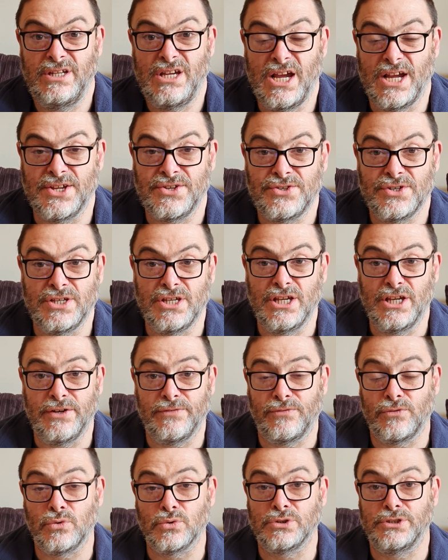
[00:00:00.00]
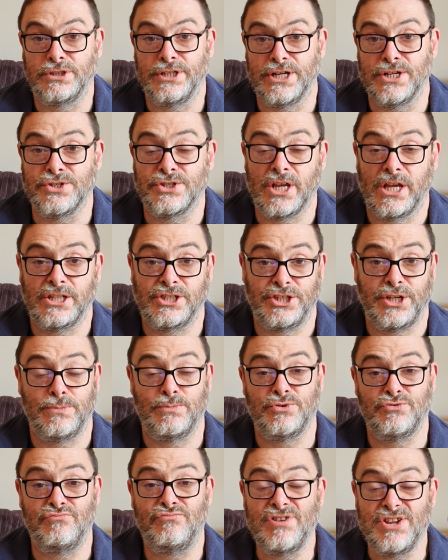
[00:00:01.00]
Yes, year 14, says she
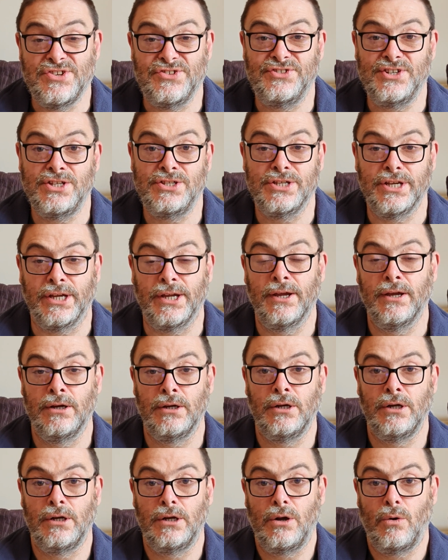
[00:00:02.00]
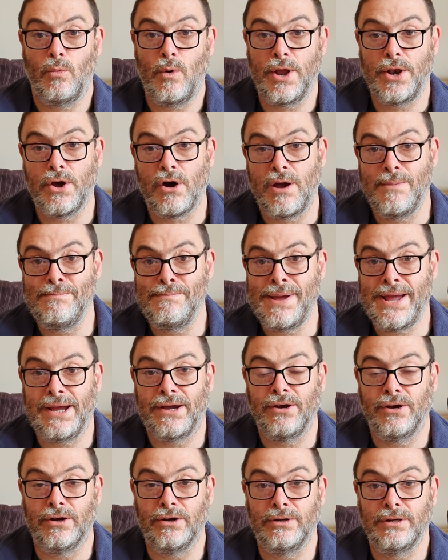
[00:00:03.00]
was resitting when I met
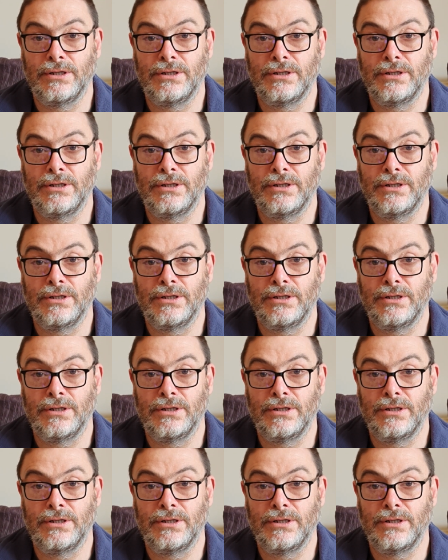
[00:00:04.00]
her.